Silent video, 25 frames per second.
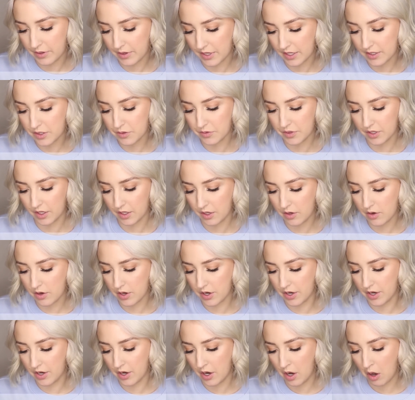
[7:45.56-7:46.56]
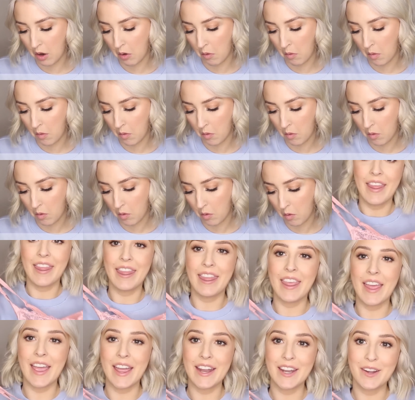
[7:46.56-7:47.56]
That's really good.
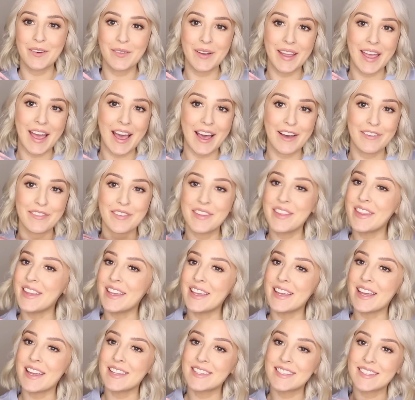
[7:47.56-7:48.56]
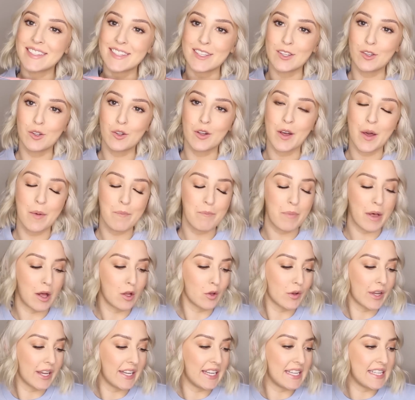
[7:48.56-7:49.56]
Then we have the silk
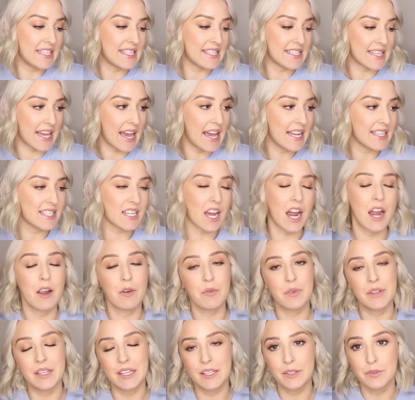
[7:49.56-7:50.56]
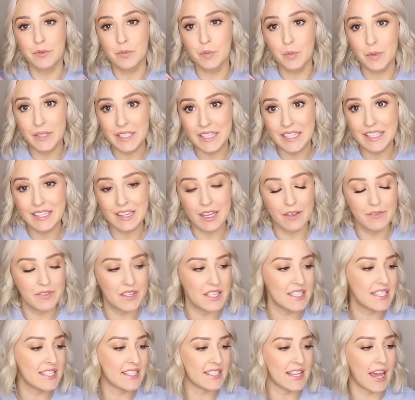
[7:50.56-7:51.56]
balcony set. I really, really love
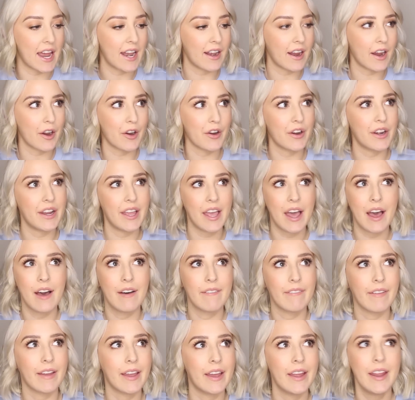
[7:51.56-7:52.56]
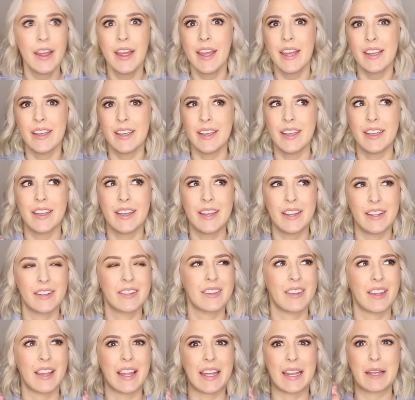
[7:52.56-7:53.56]
this set. I already have it
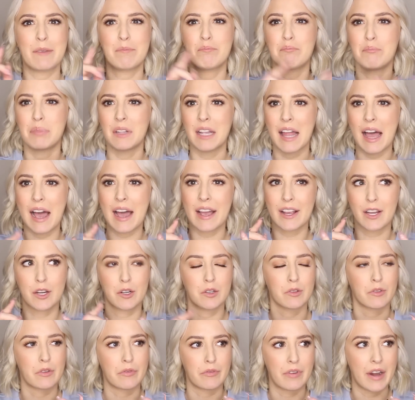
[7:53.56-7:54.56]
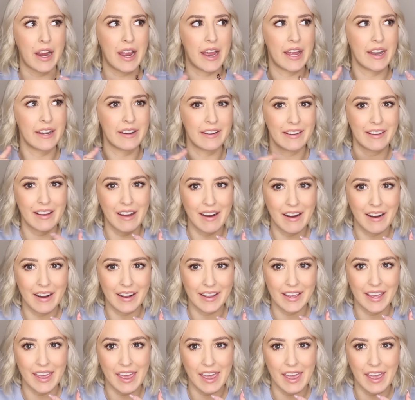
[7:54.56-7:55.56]
in like black, red,
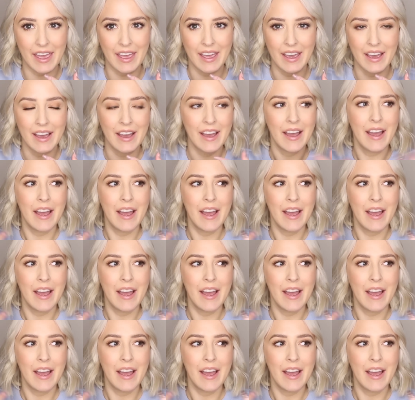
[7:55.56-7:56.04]
khaki.